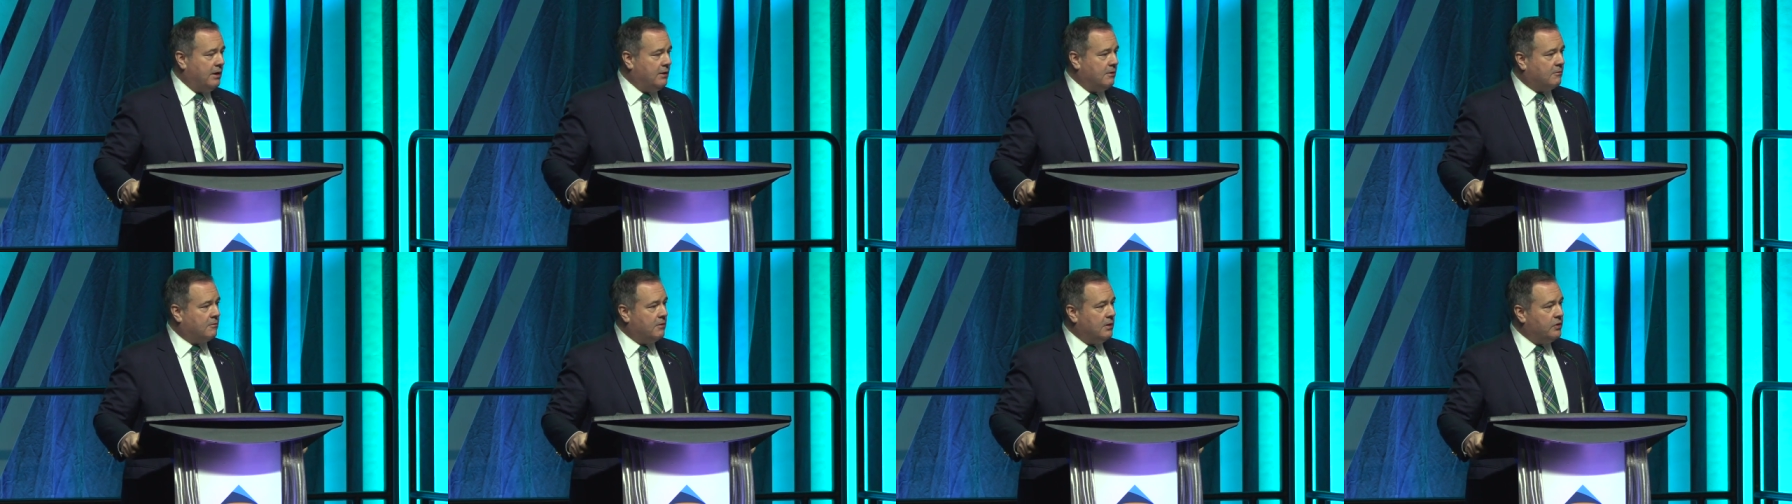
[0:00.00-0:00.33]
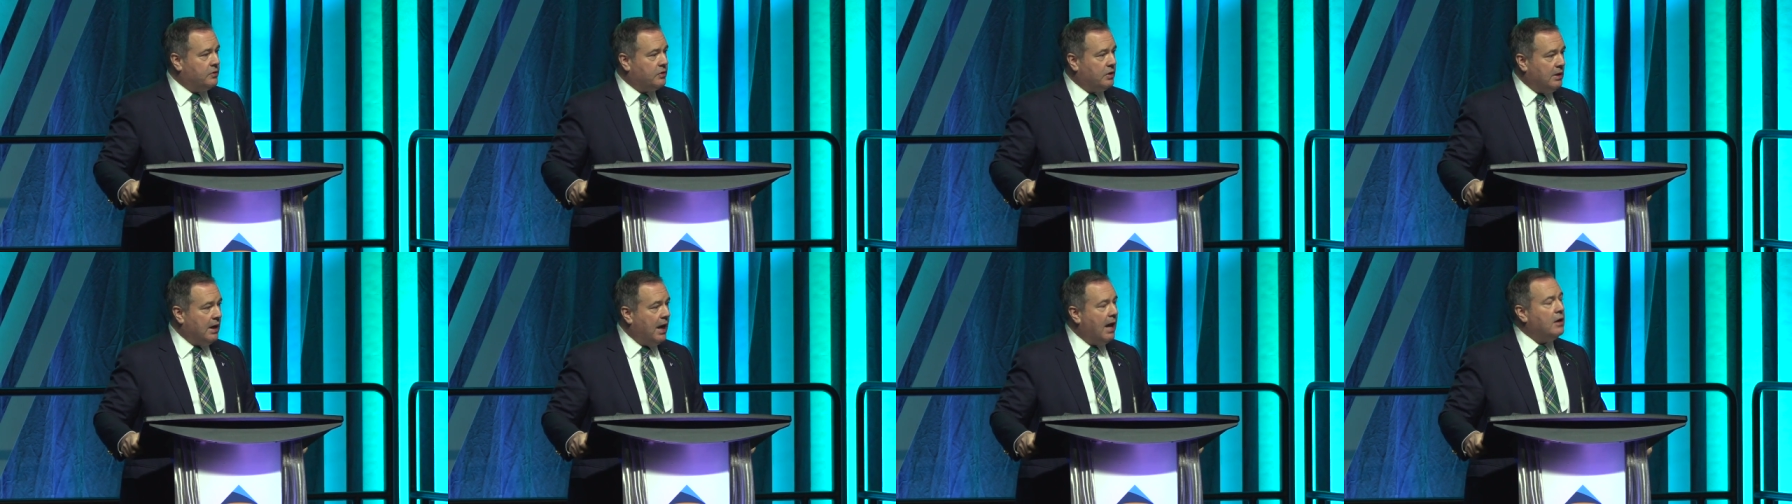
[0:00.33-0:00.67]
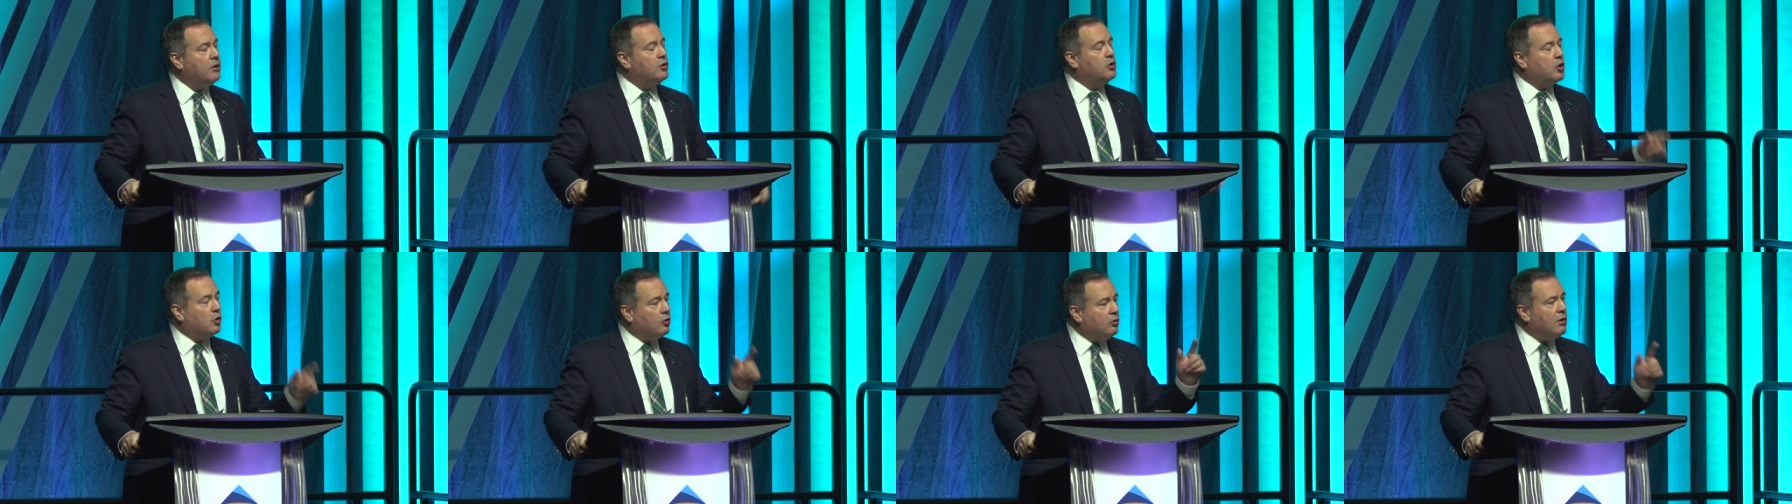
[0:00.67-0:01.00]
increasing
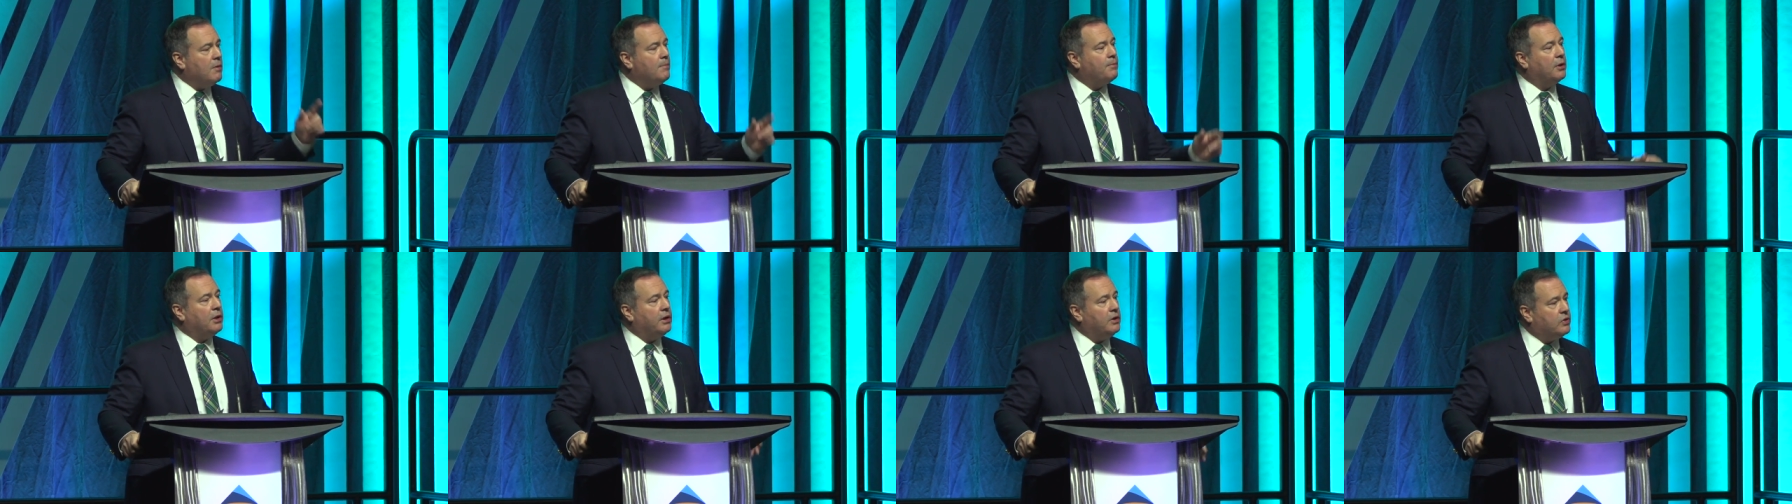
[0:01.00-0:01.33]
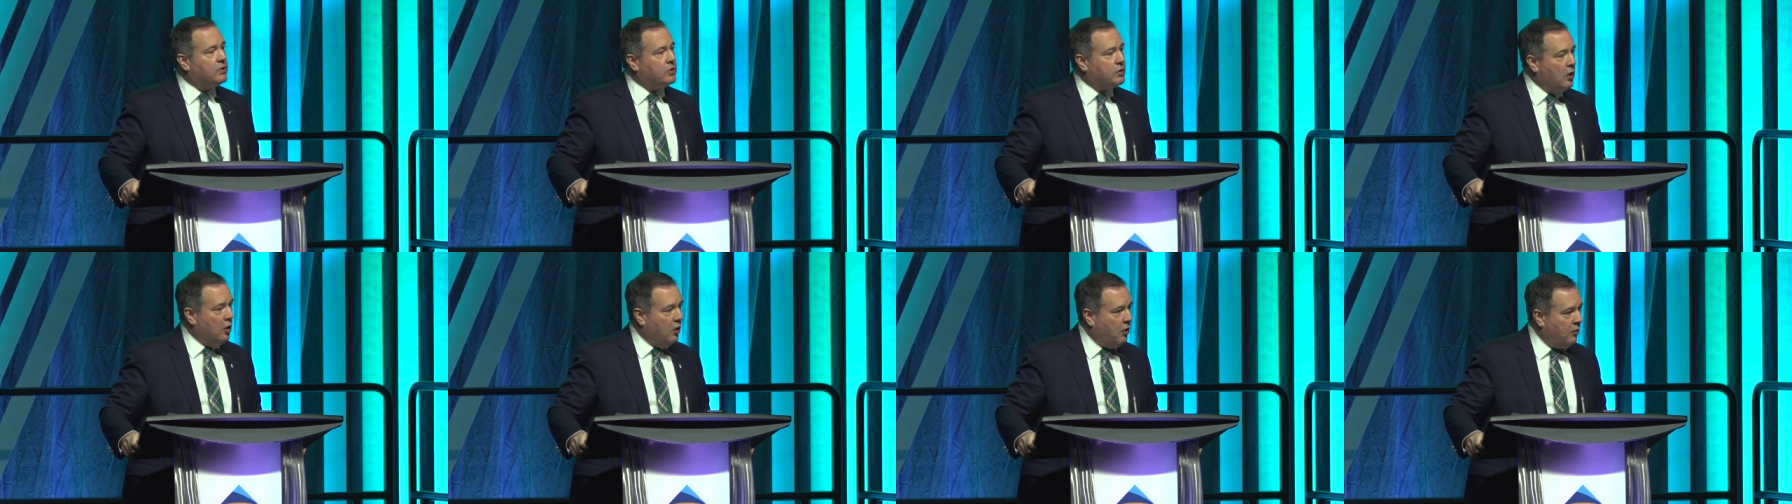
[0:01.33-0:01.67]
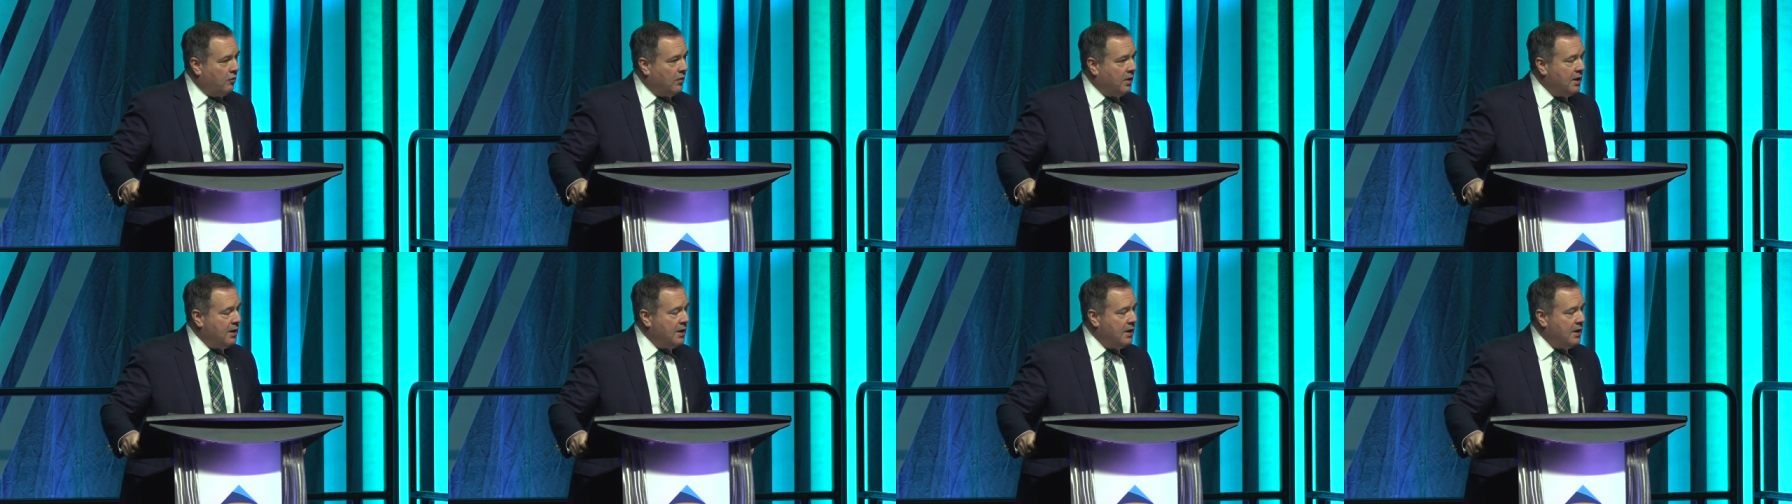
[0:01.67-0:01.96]
and durably so.